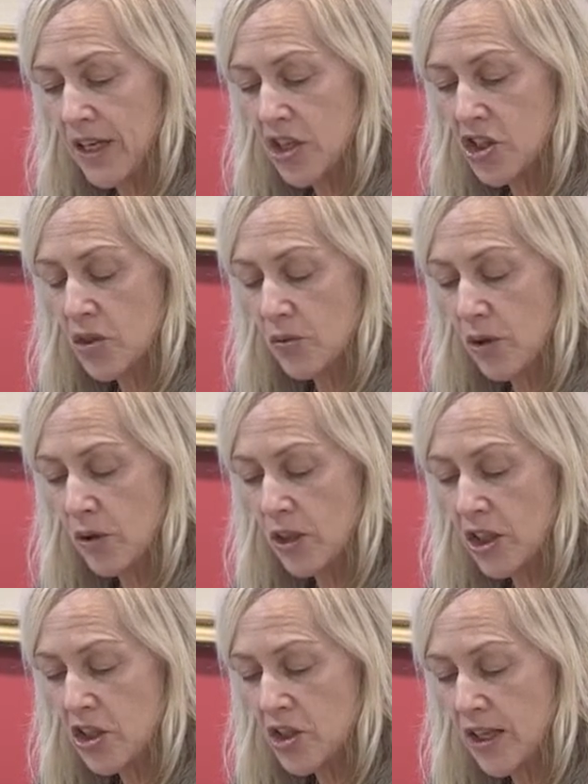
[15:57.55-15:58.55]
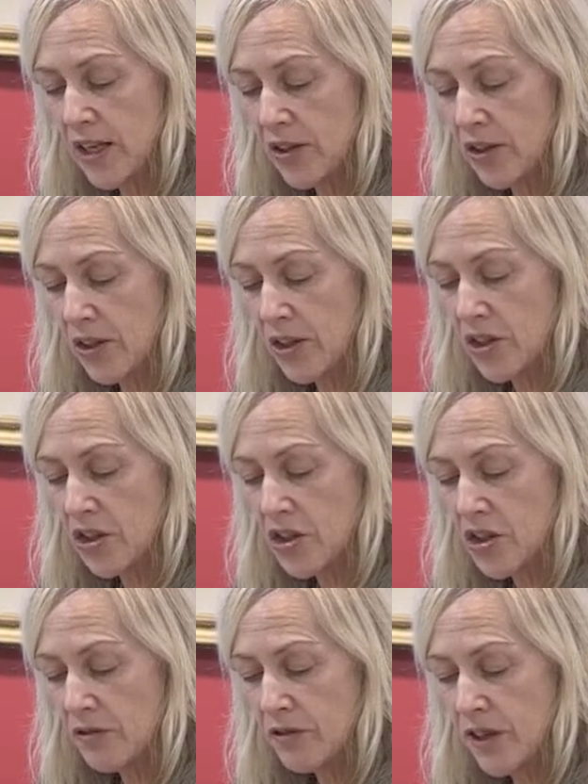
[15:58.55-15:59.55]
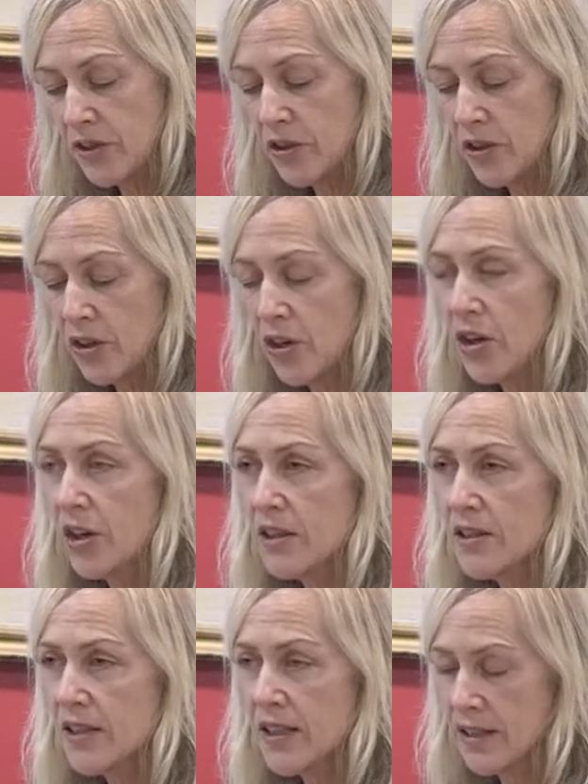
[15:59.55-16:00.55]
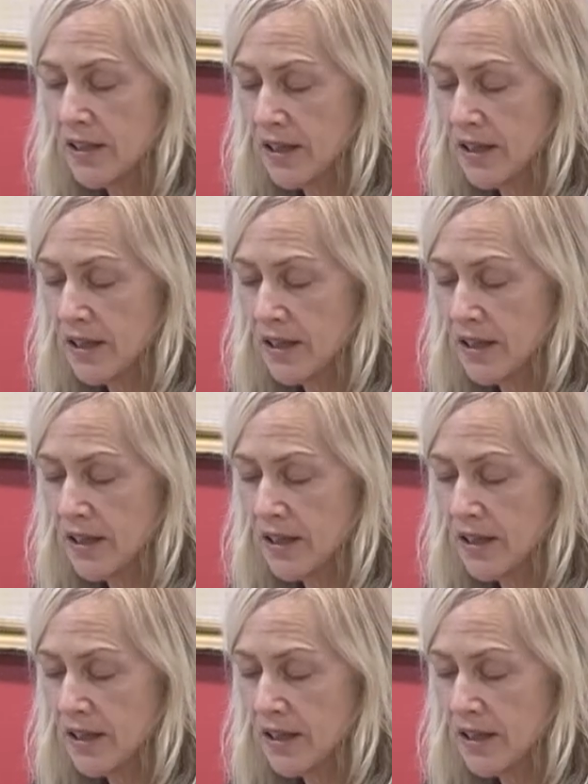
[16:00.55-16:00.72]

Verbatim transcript: As she wrote each letter, she felt her heart sink